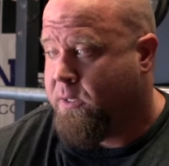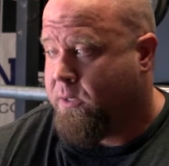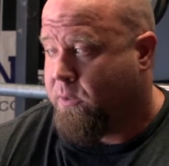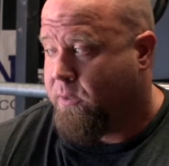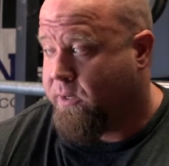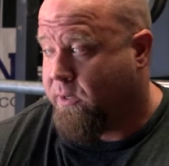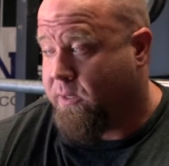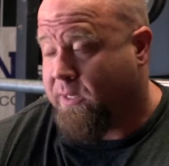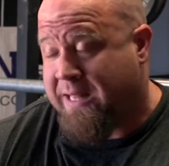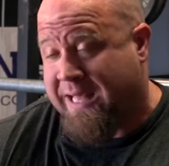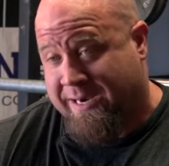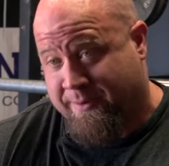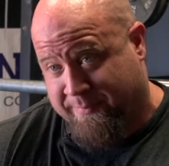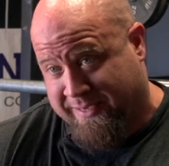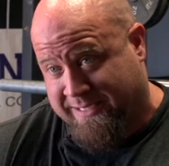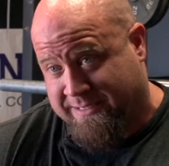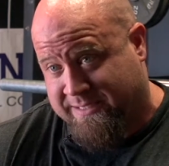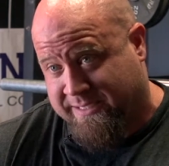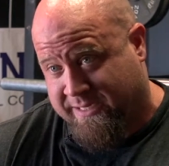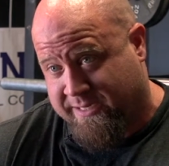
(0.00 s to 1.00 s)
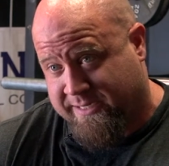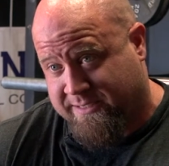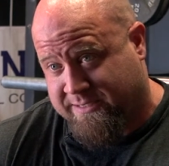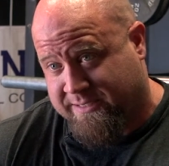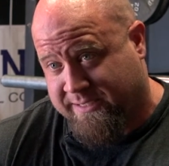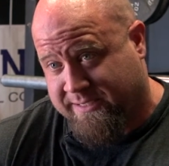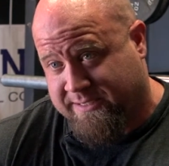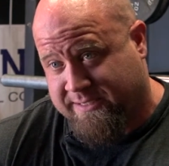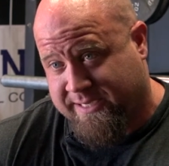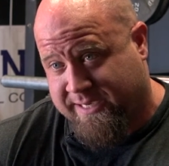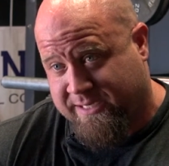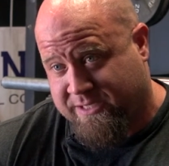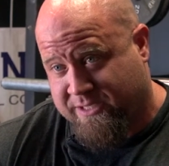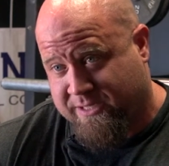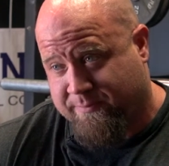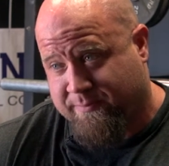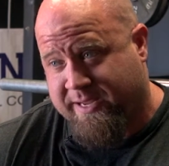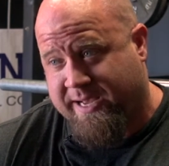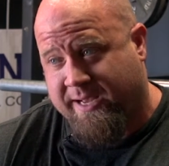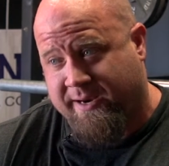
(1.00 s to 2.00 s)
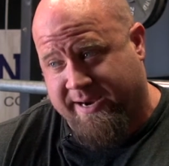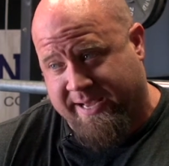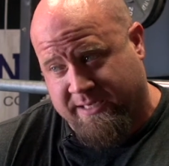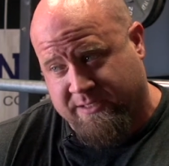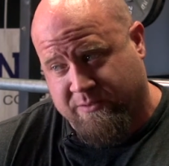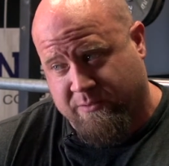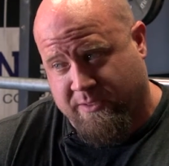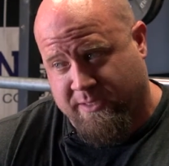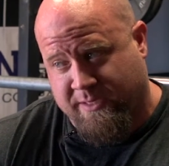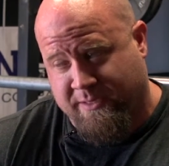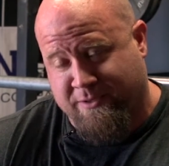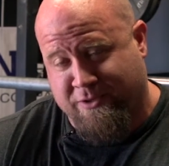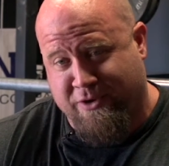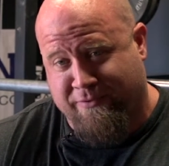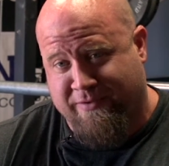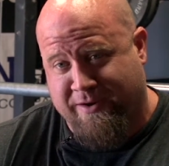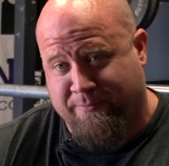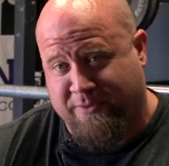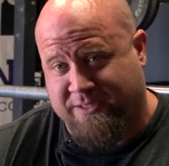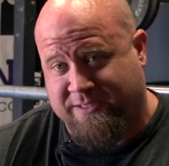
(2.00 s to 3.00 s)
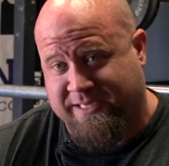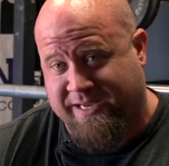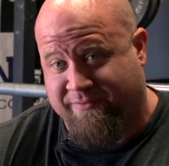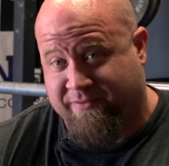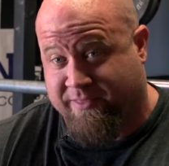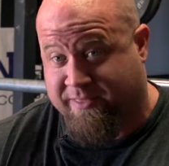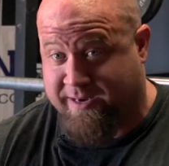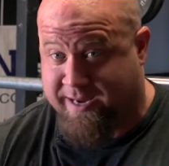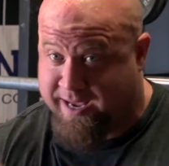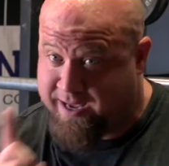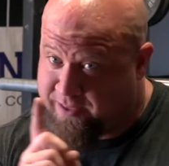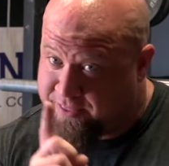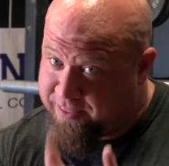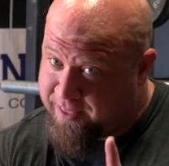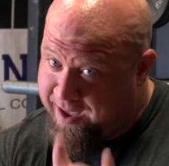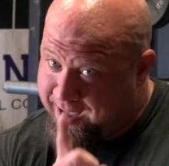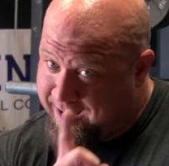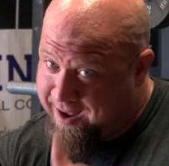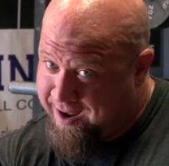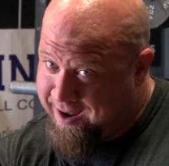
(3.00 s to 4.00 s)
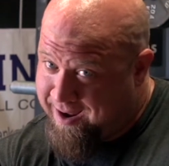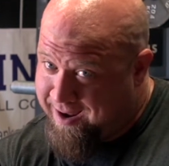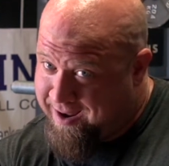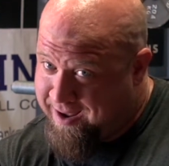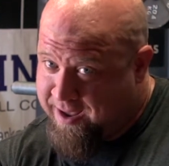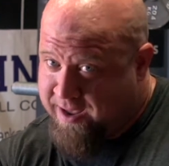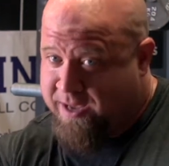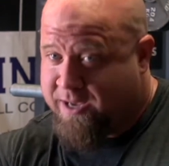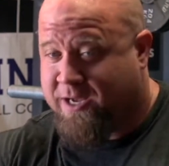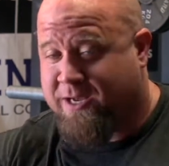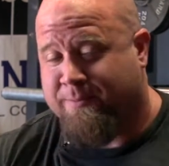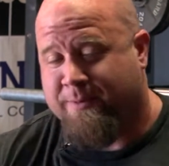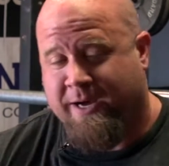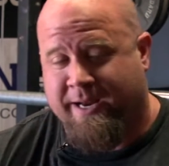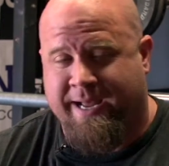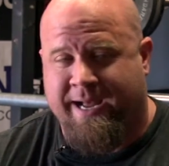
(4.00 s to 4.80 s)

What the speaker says: We're doing a lot of meets here at CSA Gym now. Next one, November 7th and 8th. Come on